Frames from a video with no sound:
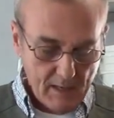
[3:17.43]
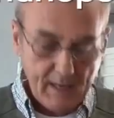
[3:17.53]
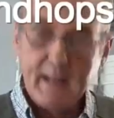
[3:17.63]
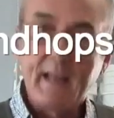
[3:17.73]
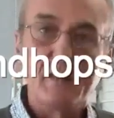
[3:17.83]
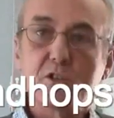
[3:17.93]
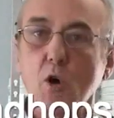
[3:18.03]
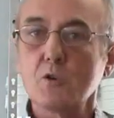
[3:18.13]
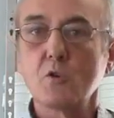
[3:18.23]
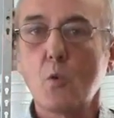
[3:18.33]
And again,
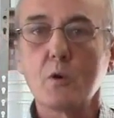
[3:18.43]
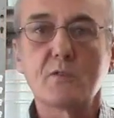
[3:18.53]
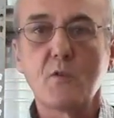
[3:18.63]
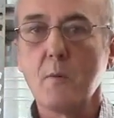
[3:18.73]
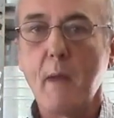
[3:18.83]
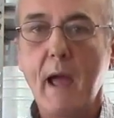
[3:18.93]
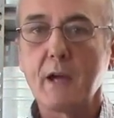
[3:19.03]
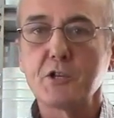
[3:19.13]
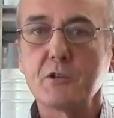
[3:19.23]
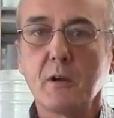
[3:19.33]
this also works for a
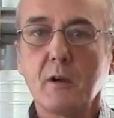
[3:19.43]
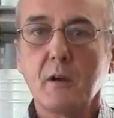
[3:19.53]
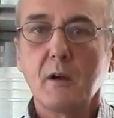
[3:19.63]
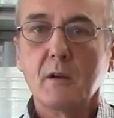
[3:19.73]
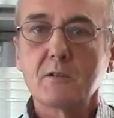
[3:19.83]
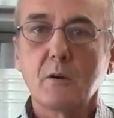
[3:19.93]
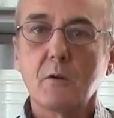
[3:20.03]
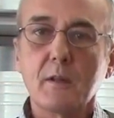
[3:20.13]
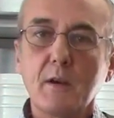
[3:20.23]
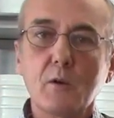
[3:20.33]
mash.
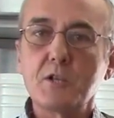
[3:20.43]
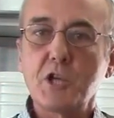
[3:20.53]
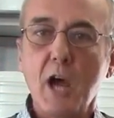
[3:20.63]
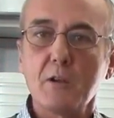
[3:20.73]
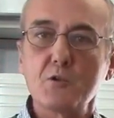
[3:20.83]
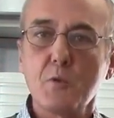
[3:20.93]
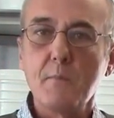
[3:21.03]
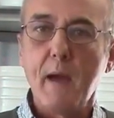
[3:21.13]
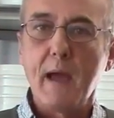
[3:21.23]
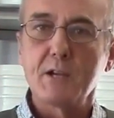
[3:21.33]
So the only challenge
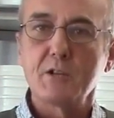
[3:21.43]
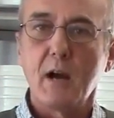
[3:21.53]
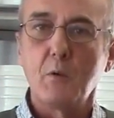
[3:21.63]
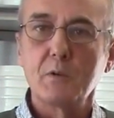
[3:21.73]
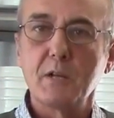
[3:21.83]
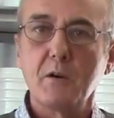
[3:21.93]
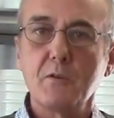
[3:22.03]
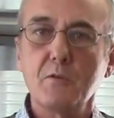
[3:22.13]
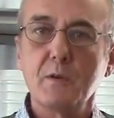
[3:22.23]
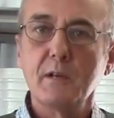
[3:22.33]
with a mash, I will
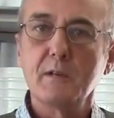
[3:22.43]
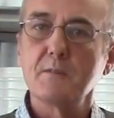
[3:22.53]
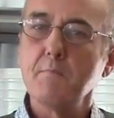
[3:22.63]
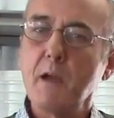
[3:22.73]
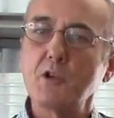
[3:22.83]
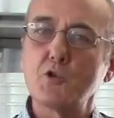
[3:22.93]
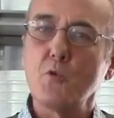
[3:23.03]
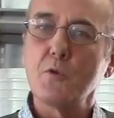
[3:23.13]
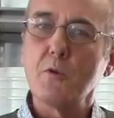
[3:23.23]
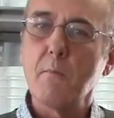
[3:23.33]
tell you, is make
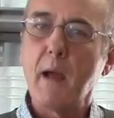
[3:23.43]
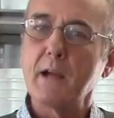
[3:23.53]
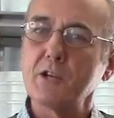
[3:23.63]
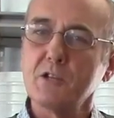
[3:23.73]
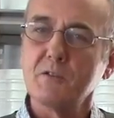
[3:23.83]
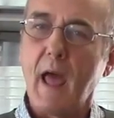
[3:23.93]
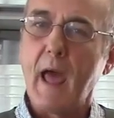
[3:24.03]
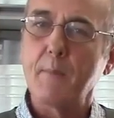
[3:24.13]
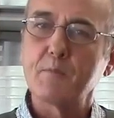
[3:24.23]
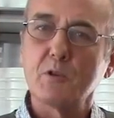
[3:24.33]
sure your mash is
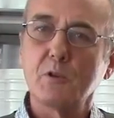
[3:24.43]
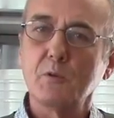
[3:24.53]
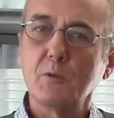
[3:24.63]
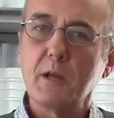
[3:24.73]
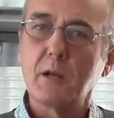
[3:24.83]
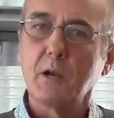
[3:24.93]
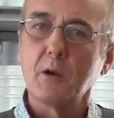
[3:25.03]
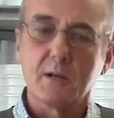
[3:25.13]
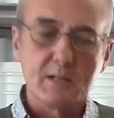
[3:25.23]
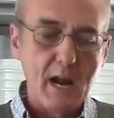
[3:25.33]
absolutely
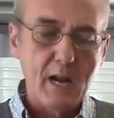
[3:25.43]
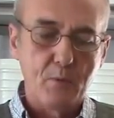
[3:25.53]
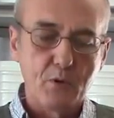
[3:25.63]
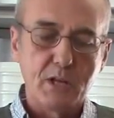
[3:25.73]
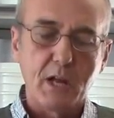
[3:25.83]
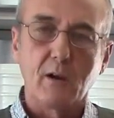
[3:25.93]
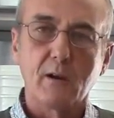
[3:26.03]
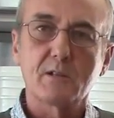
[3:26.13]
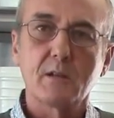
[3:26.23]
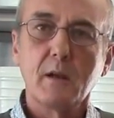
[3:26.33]
clear, because any
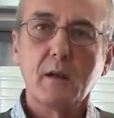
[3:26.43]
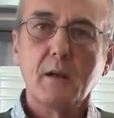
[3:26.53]
particulates,